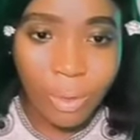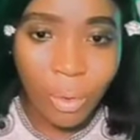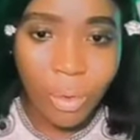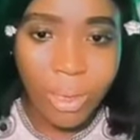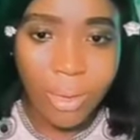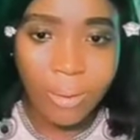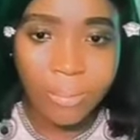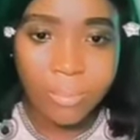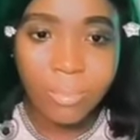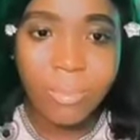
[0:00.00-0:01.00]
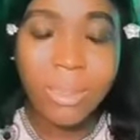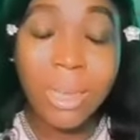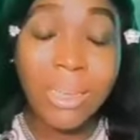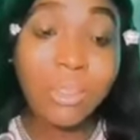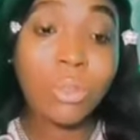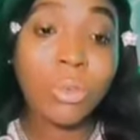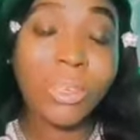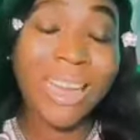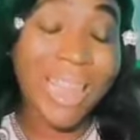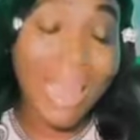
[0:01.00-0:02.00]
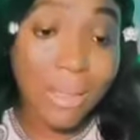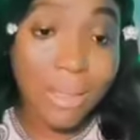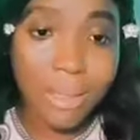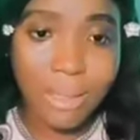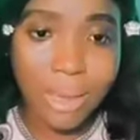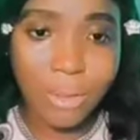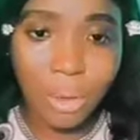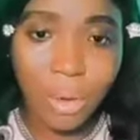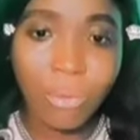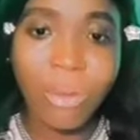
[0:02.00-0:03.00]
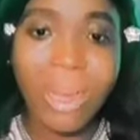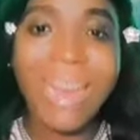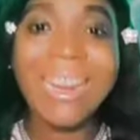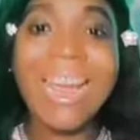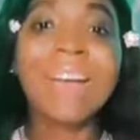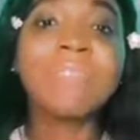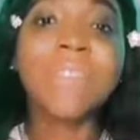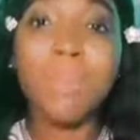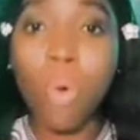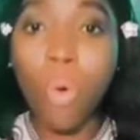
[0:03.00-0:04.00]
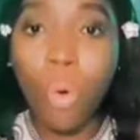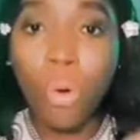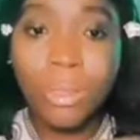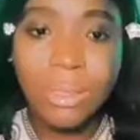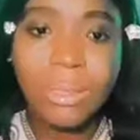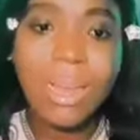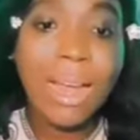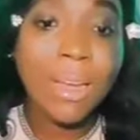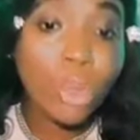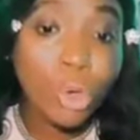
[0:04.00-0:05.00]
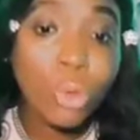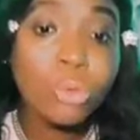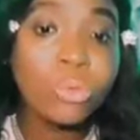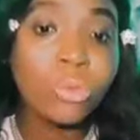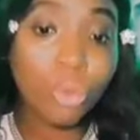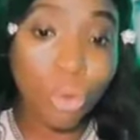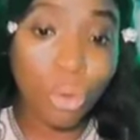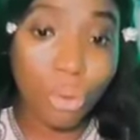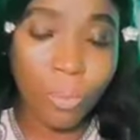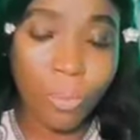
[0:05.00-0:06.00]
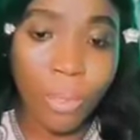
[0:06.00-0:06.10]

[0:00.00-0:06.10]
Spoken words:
Okay, tell a story that ends inside your offer and have them hooked and glued to you.